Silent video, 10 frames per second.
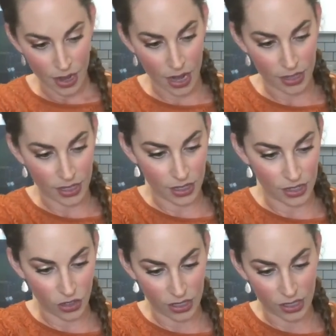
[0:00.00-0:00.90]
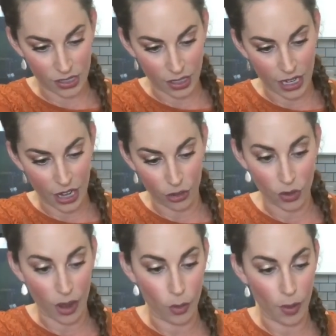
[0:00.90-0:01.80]
and it's gonna start sizzling here,
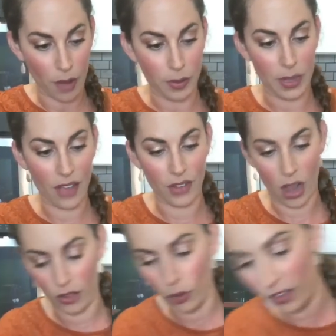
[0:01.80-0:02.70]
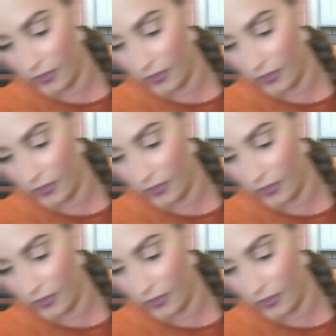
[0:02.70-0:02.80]
so I will probably have an olive